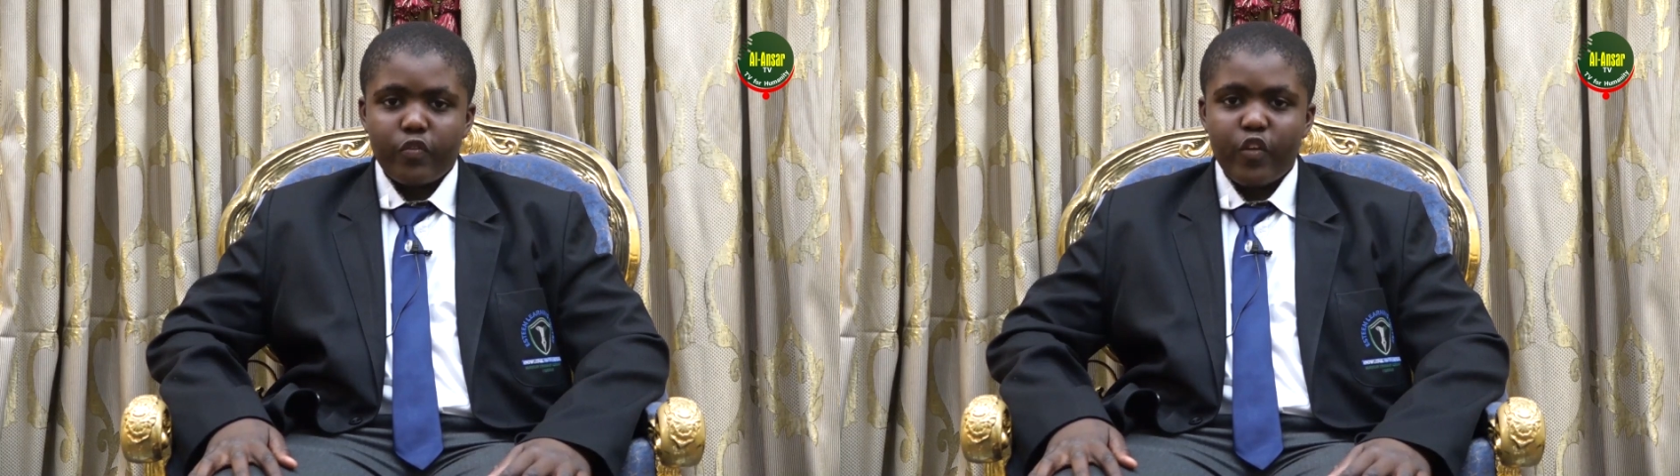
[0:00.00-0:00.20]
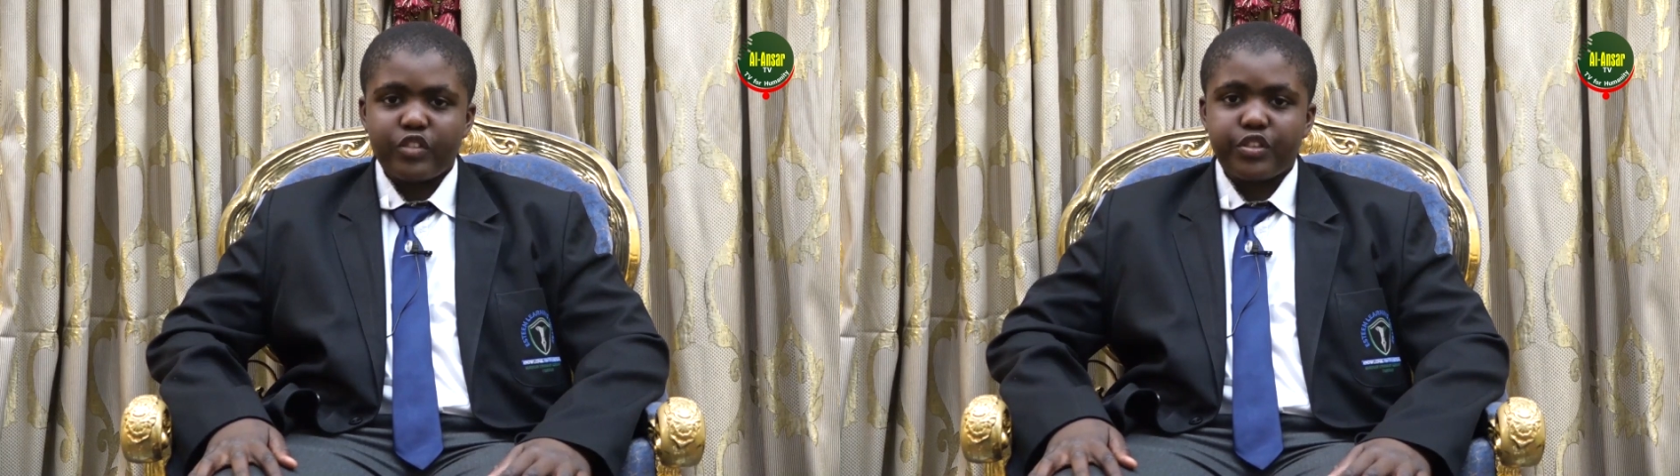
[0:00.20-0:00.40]

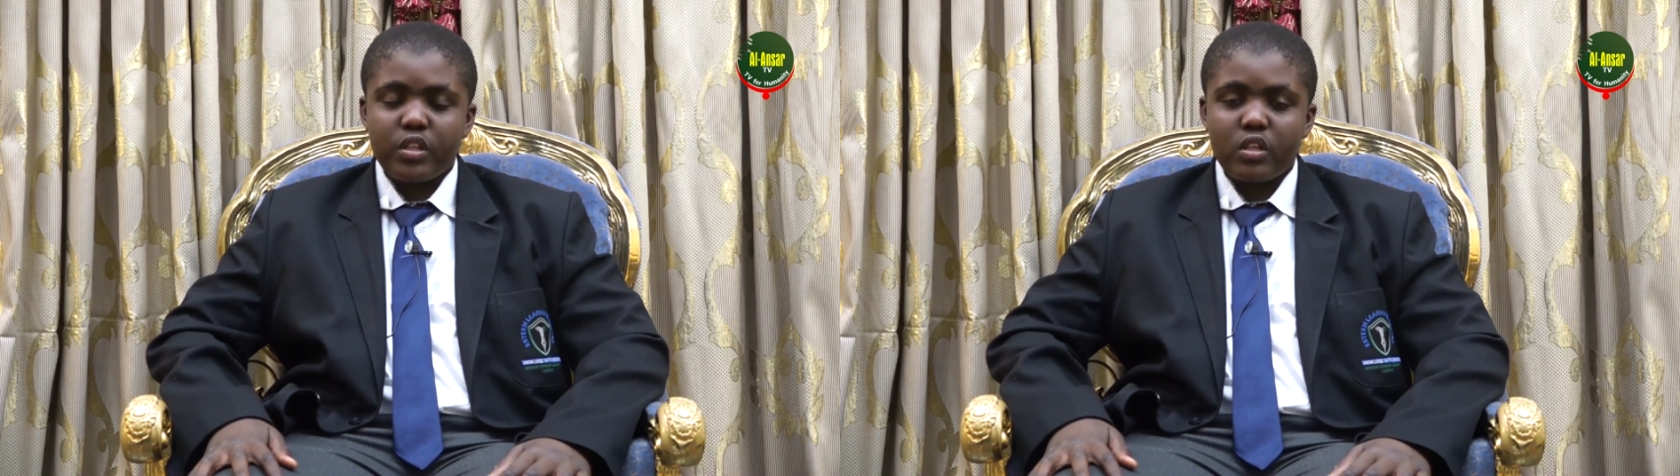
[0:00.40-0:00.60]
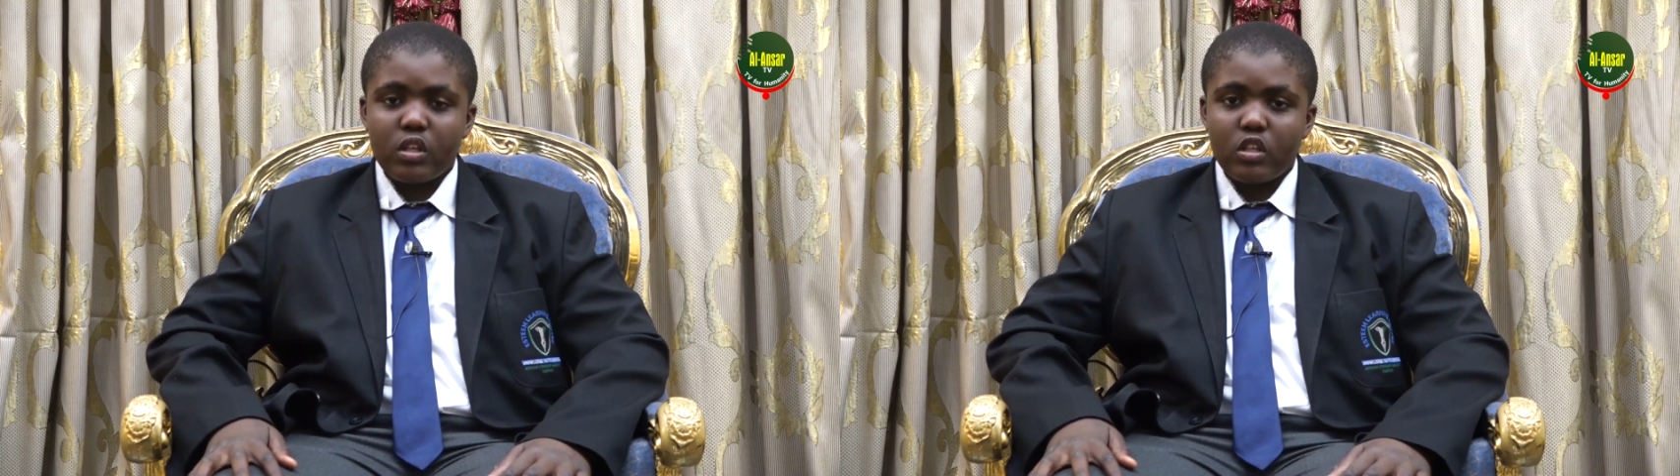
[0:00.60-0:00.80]
first
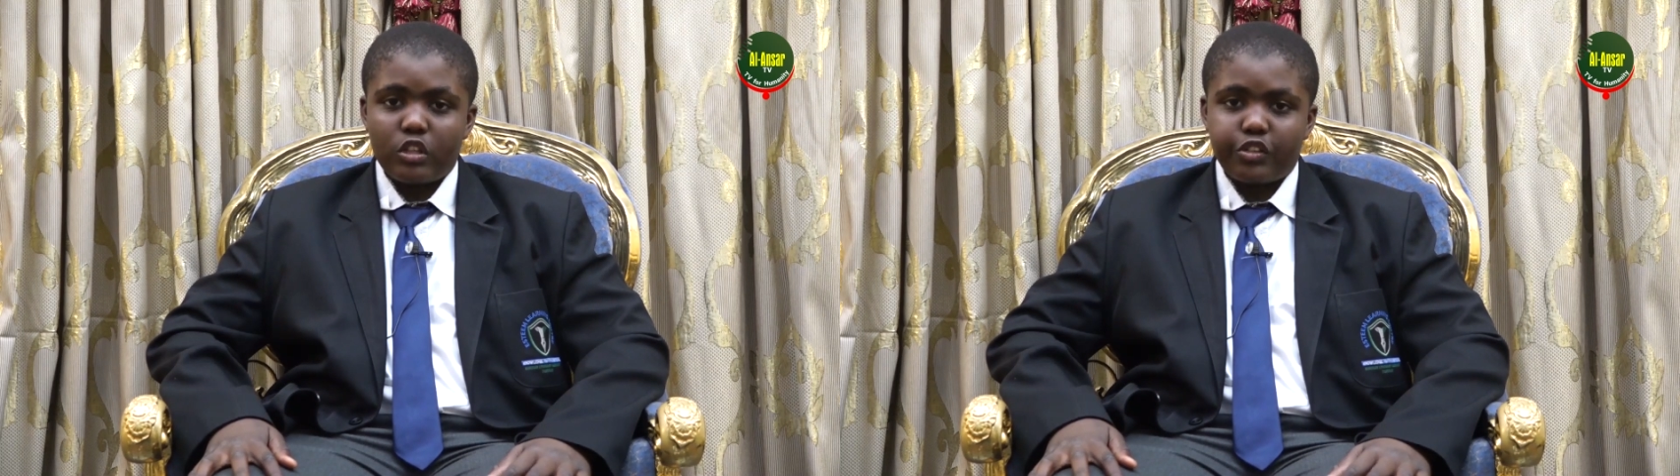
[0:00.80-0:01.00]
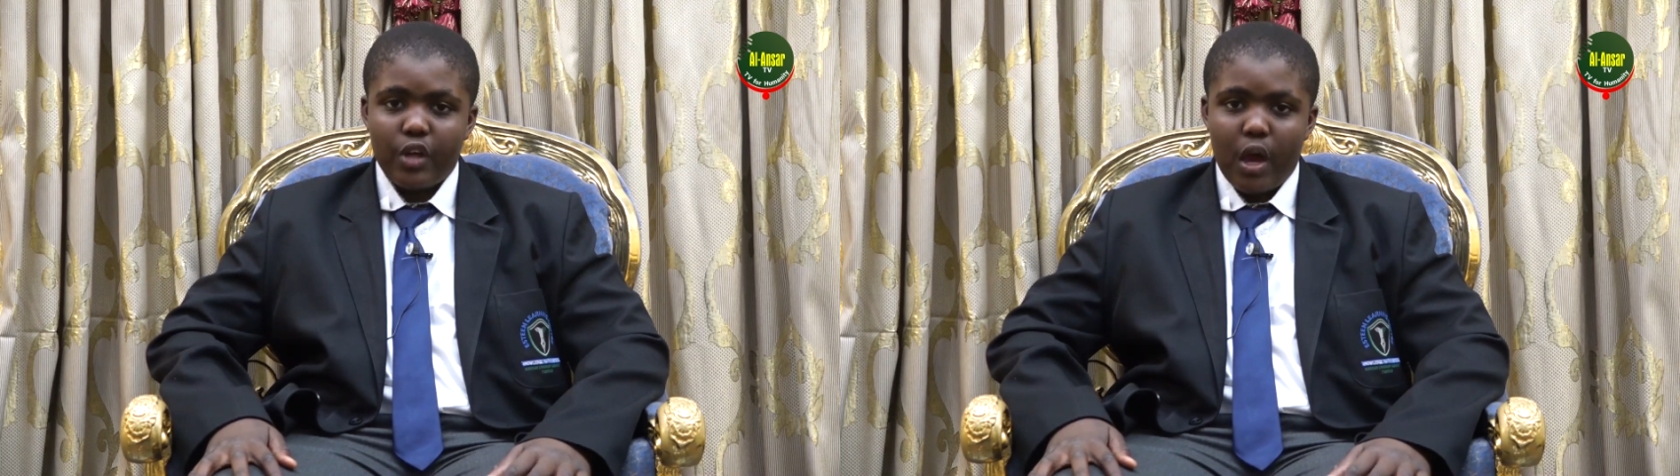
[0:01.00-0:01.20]
king in
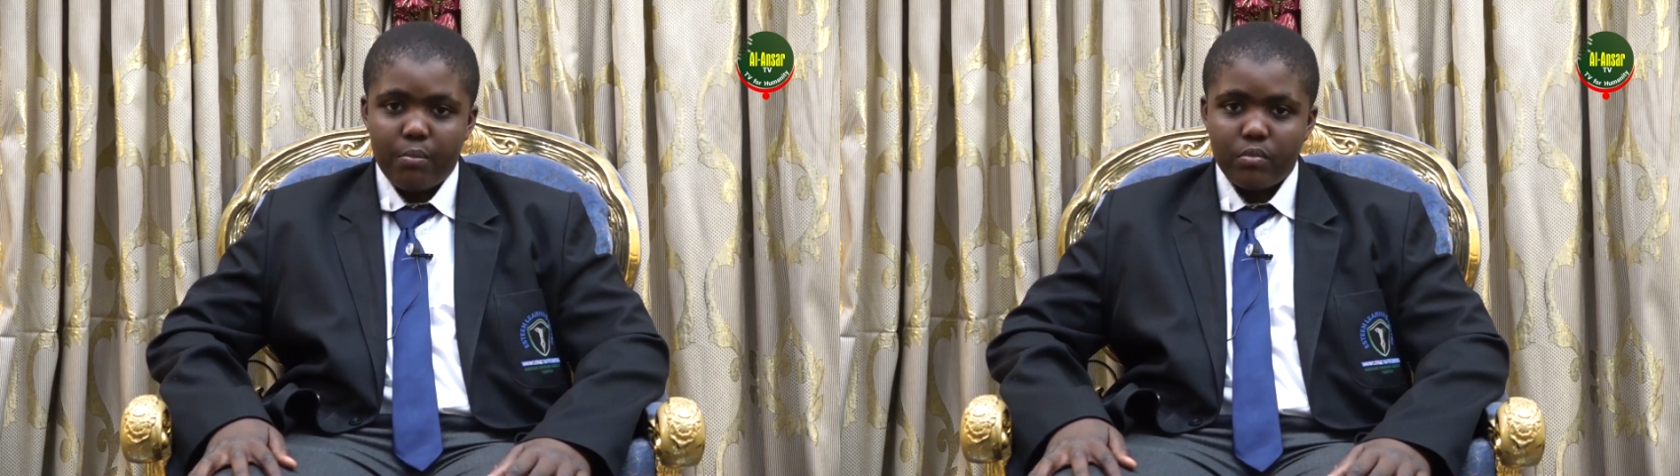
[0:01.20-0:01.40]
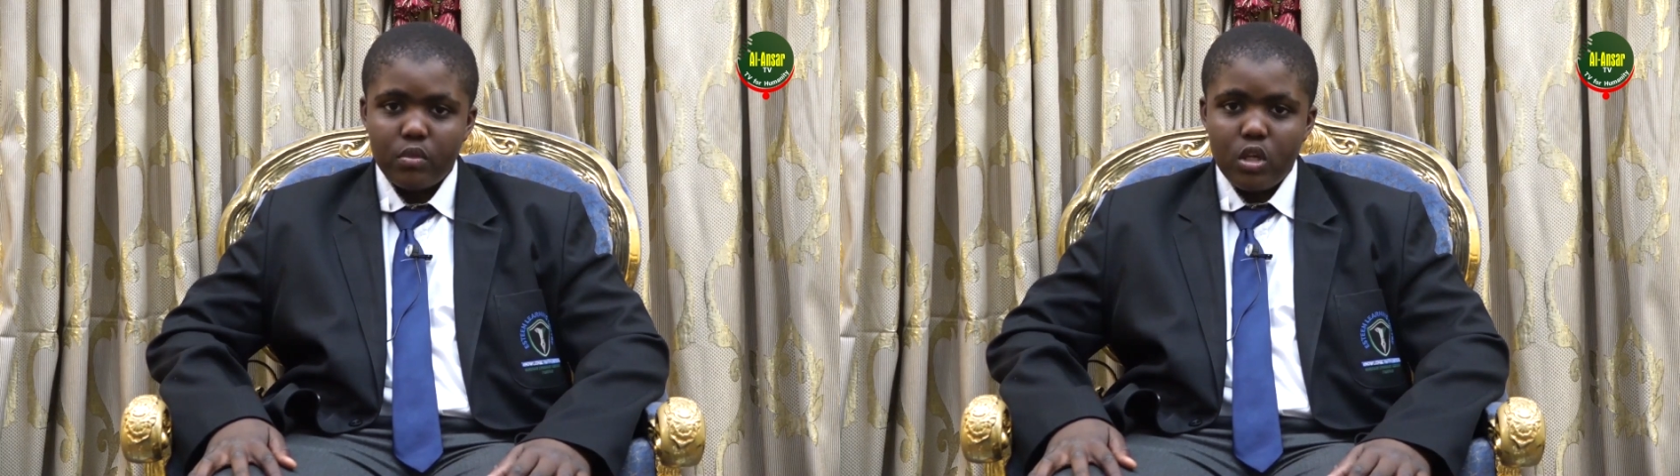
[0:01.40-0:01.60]
Islam.